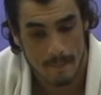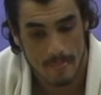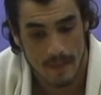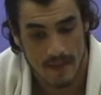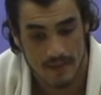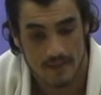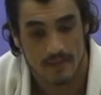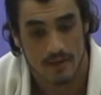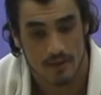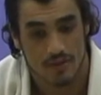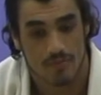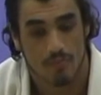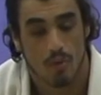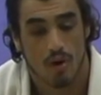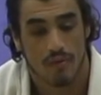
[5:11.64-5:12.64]
I think
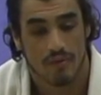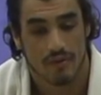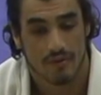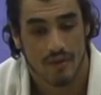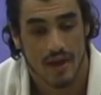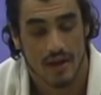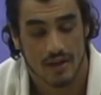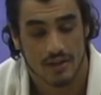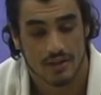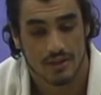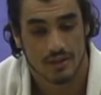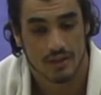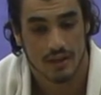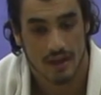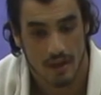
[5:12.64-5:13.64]
there's more of an advantage
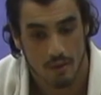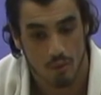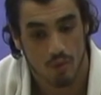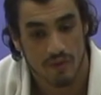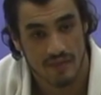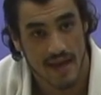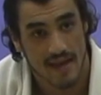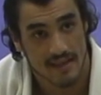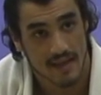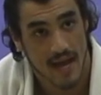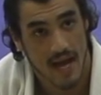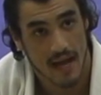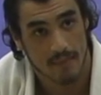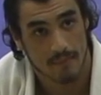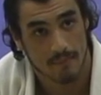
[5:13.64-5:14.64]
with that
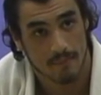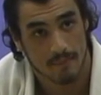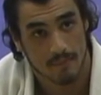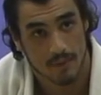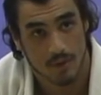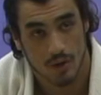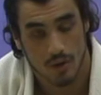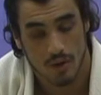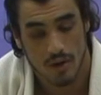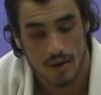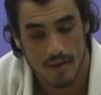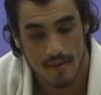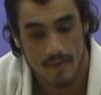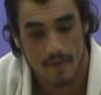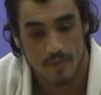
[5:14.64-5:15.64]
time, you know.
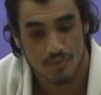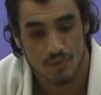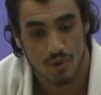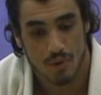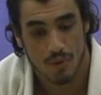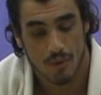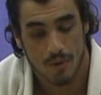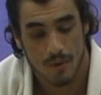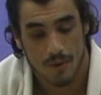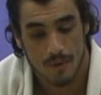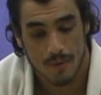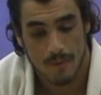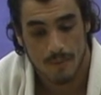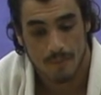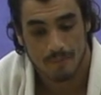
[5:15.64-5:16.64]
So
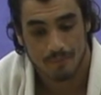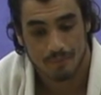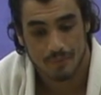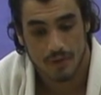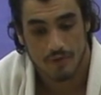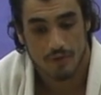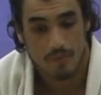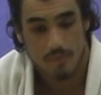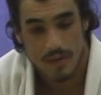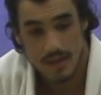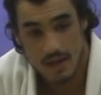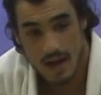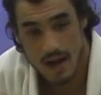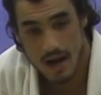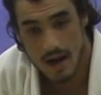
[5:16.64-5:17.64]
for me,
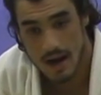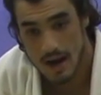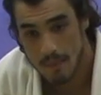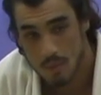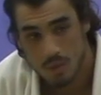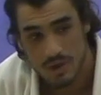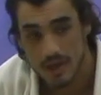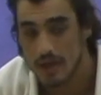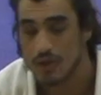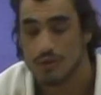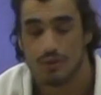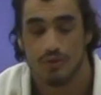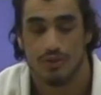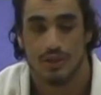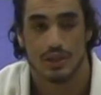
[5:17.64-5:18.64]
I'm only gonna do
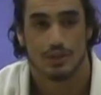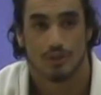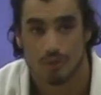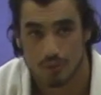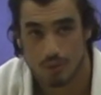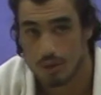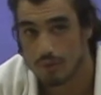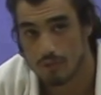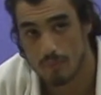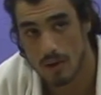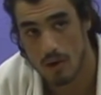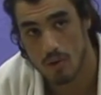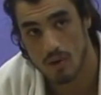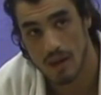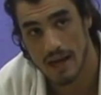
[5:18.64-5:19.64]
jiu-jitsu for my
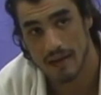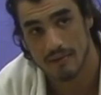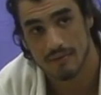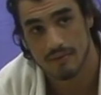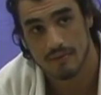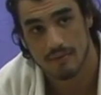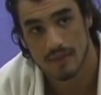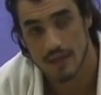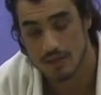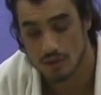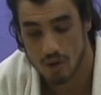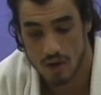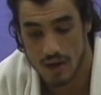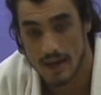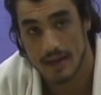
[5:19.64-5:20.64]
whole life. That's
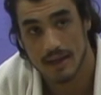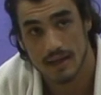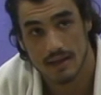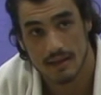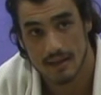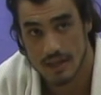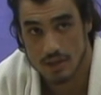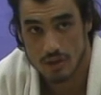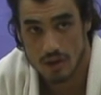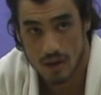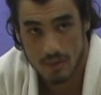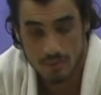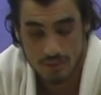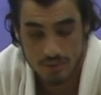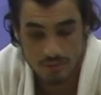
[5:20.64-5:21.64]
all I need, and that's all I
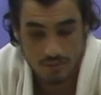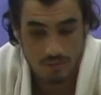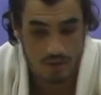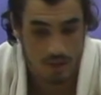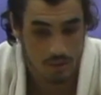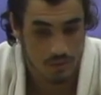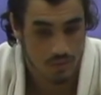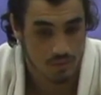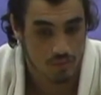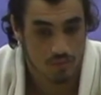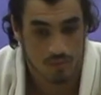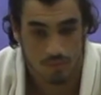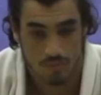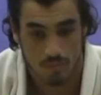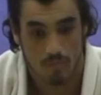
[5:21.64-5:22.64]
was
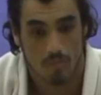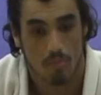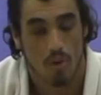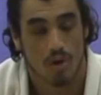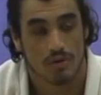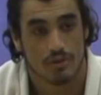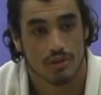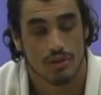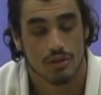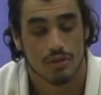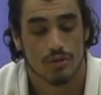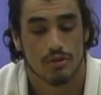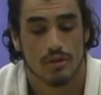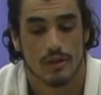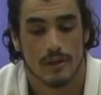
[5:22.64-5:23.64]
born to do.